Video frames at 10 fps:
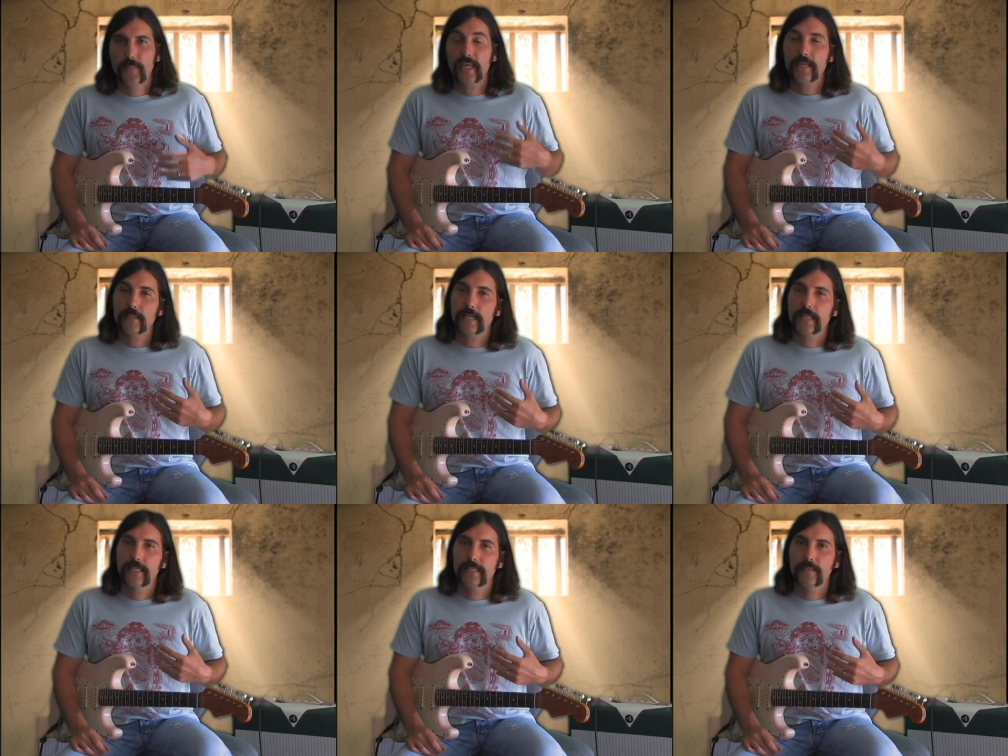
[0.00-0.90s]
Picking
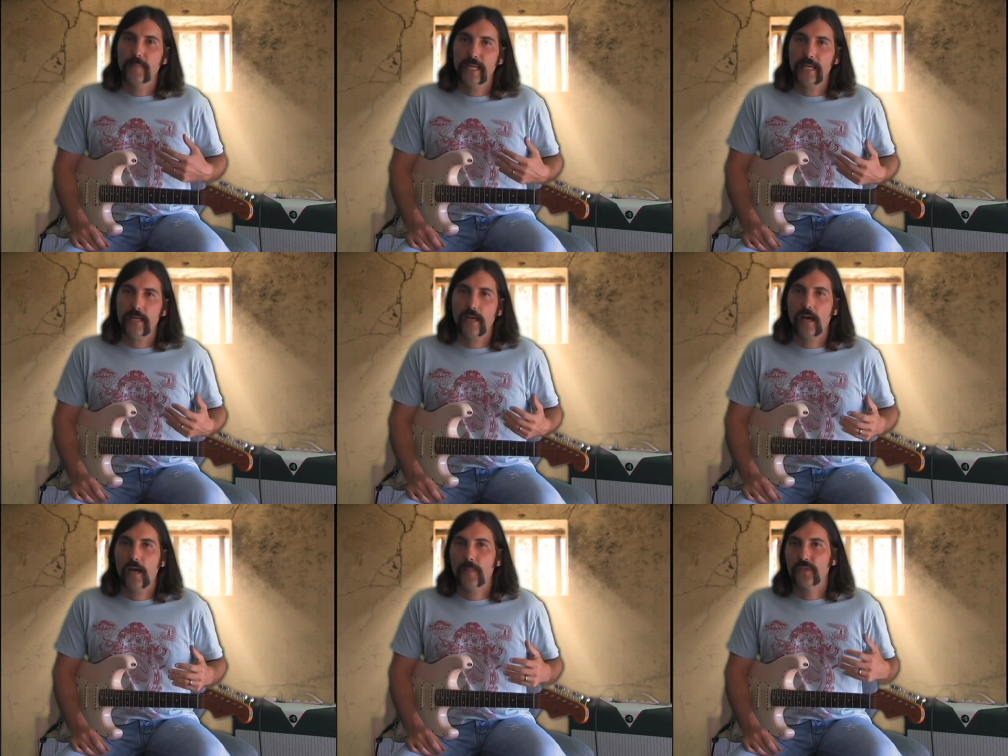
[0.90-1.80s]
technique to me
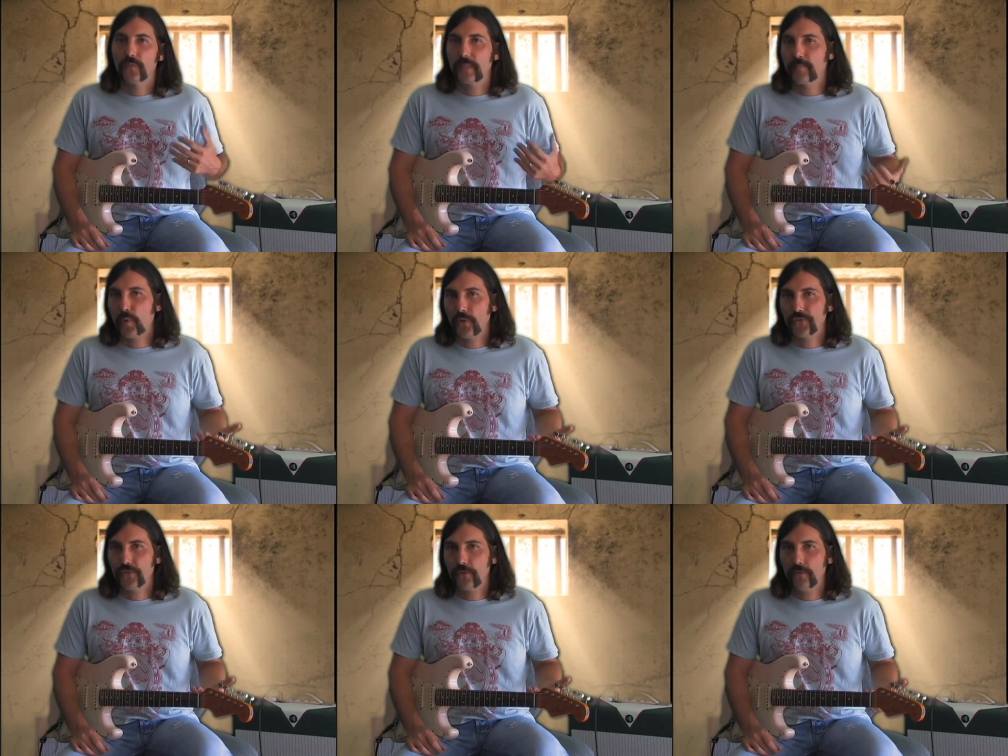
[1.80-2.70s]
is really
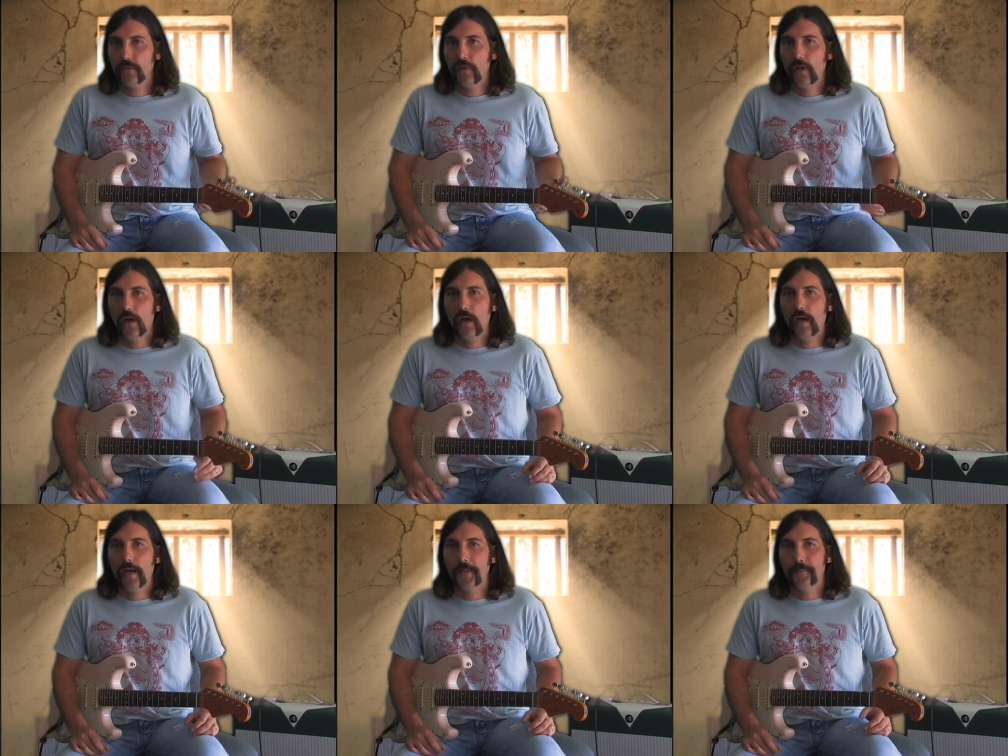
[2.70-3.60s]
personal.
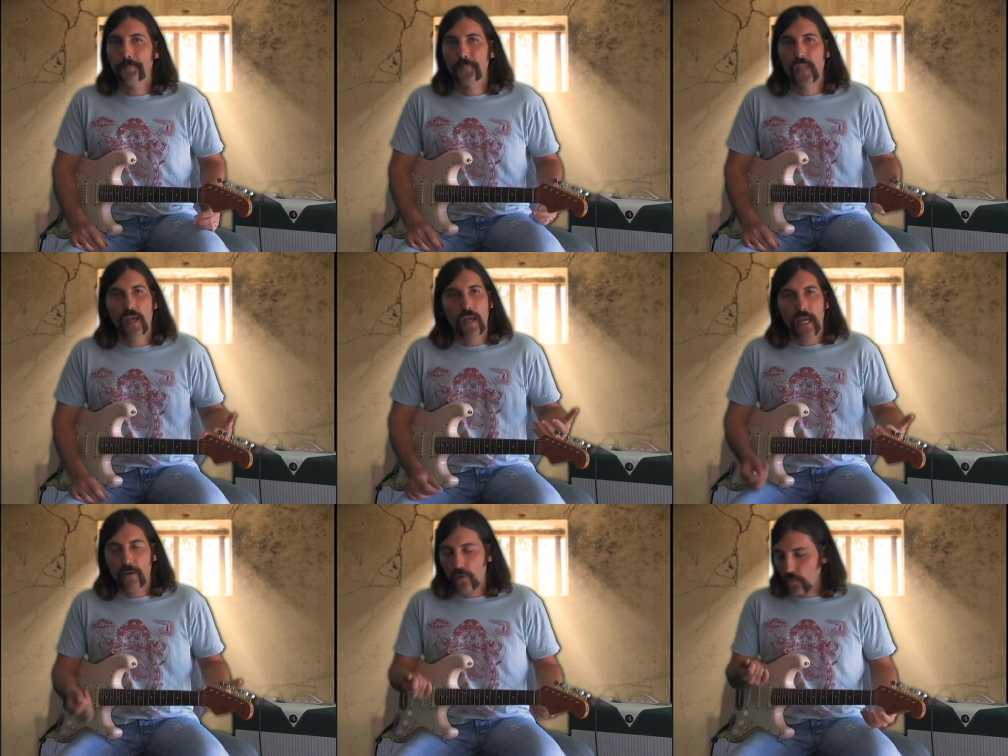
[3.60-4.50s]

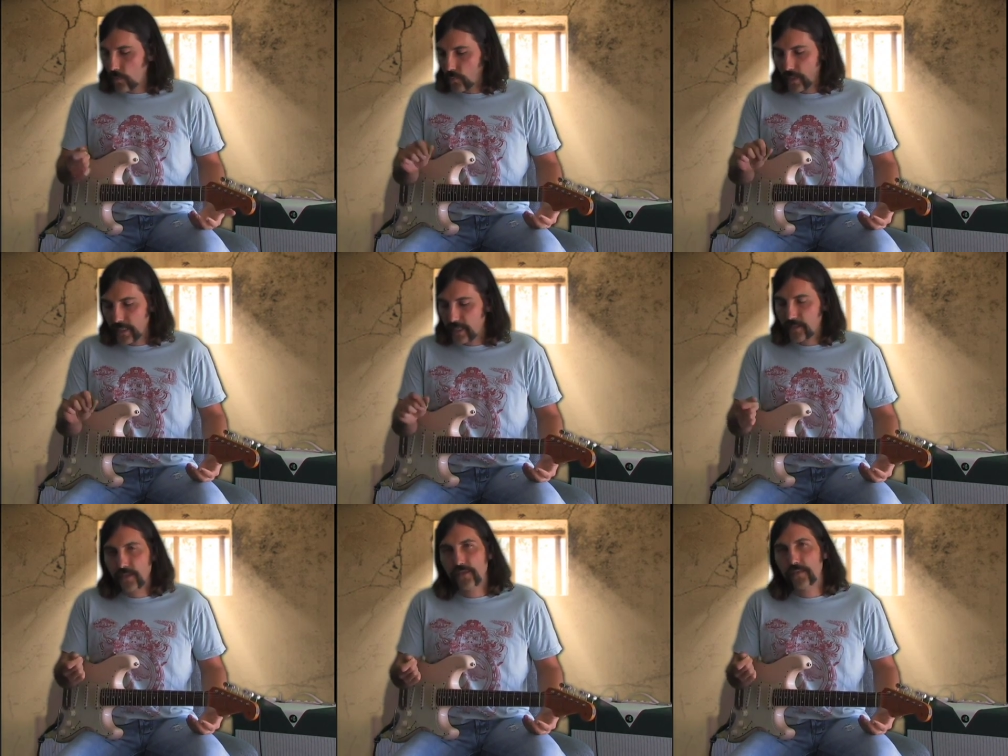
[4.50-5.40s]
It really is
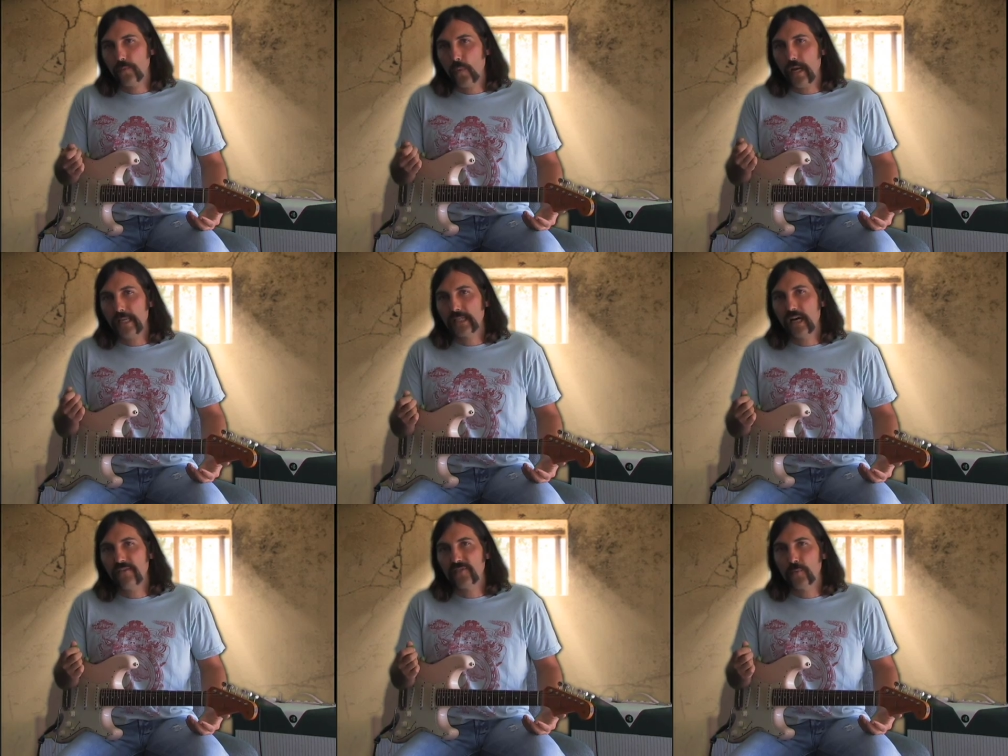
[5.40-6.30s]
just what is
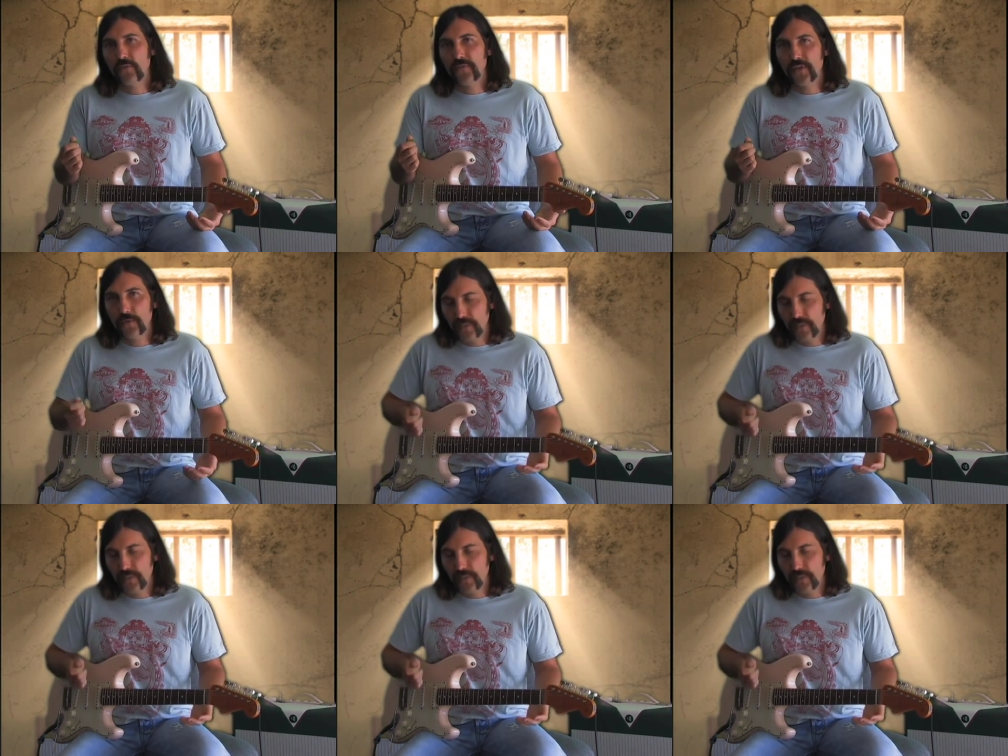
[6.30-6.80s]
comfortable for you.